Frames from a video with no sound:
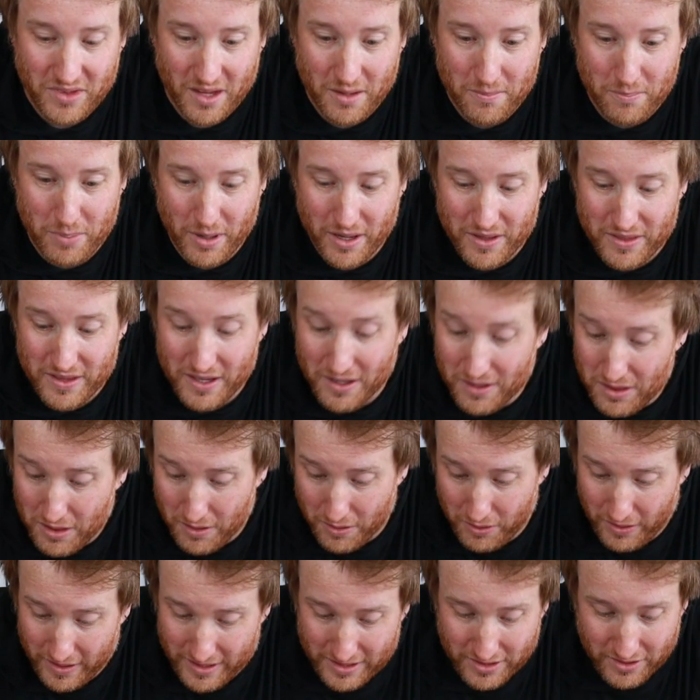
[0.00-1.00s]
But the other
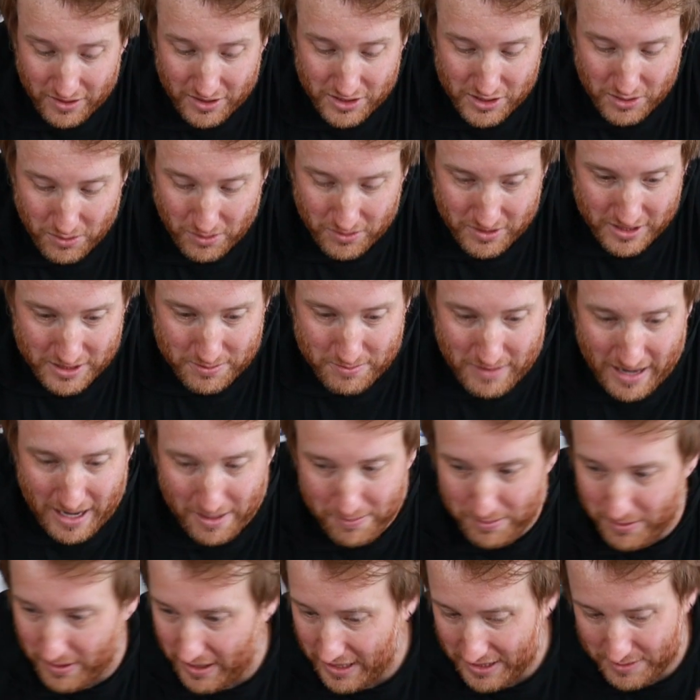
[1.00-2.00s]
thing you can do on this
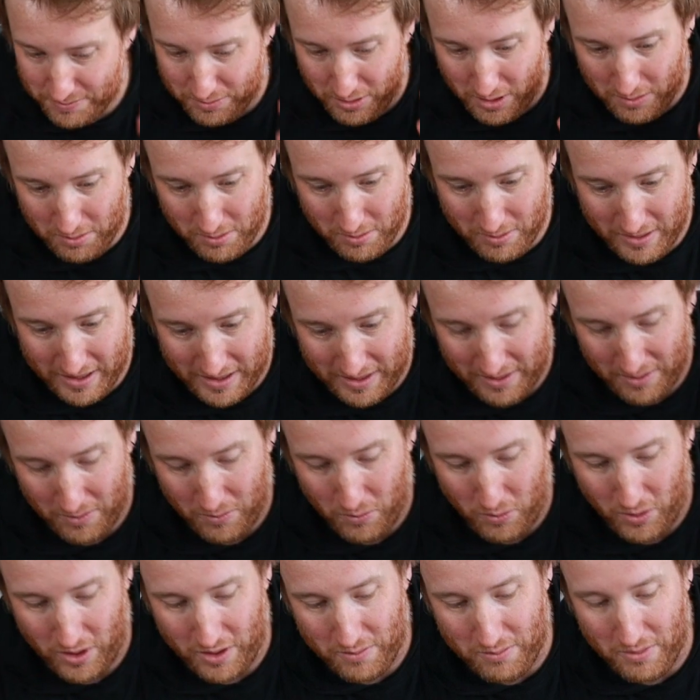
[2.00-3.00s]
map, it's probably
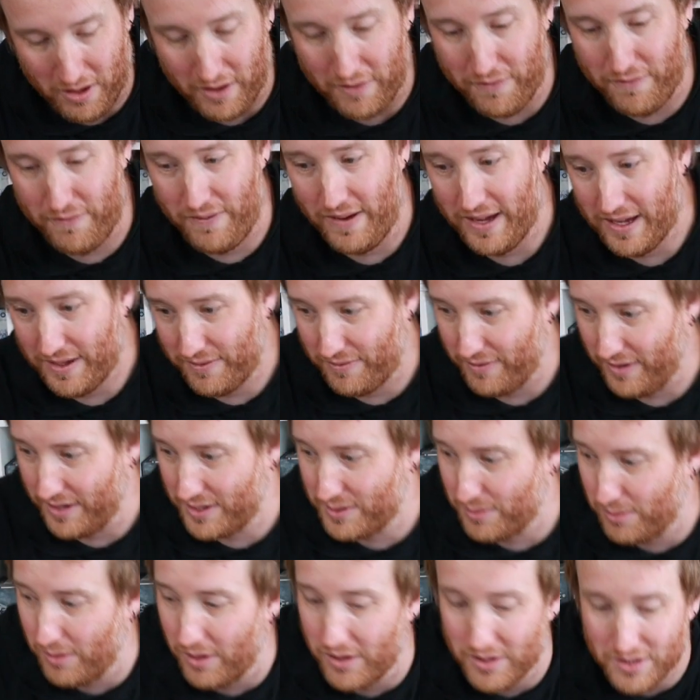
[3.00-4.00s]
one of my
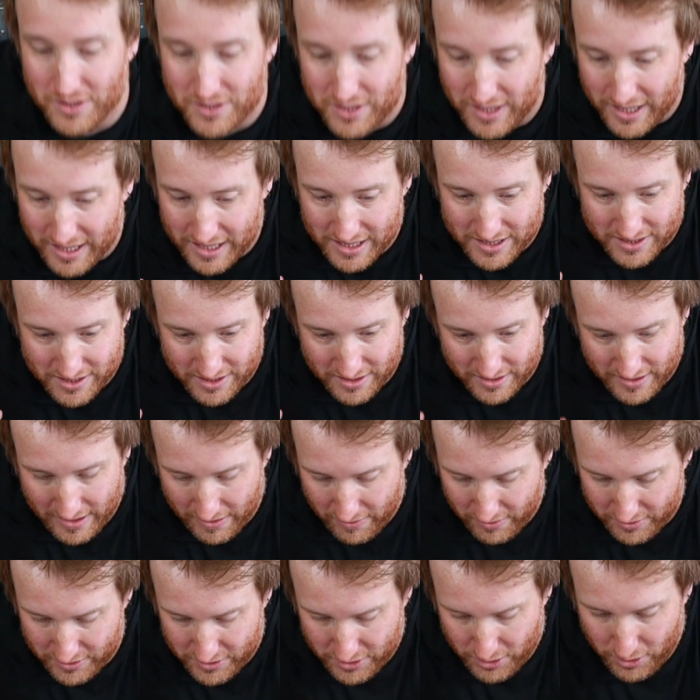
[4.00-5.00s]
favourite ones, is there
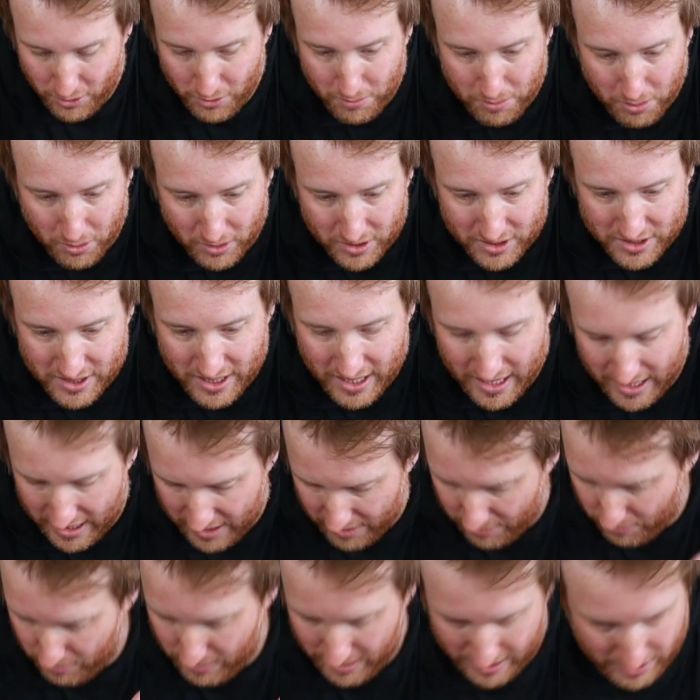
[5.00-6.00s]
are 2 points
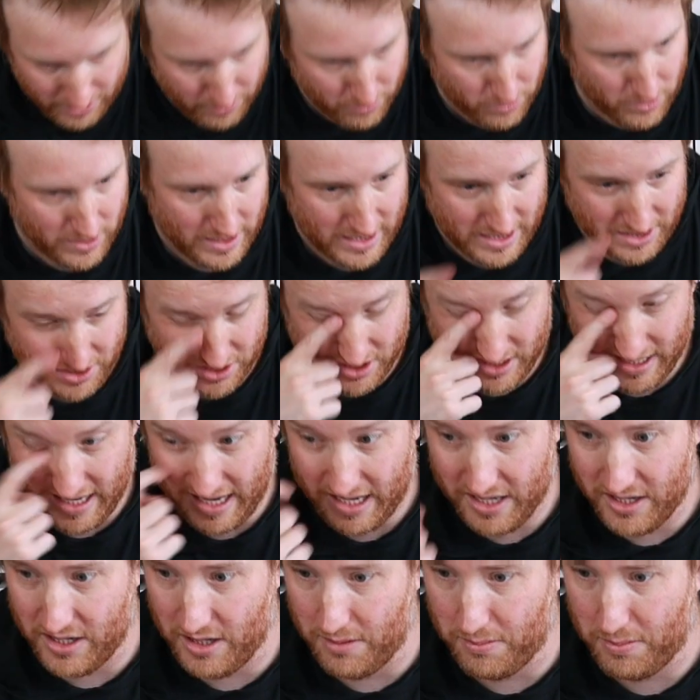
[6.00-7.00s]
here where you will actually
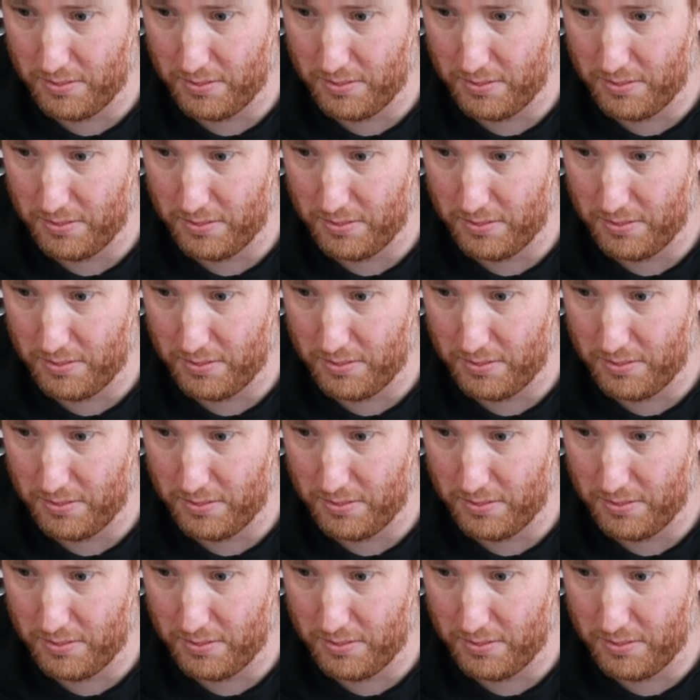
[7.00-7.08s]
end up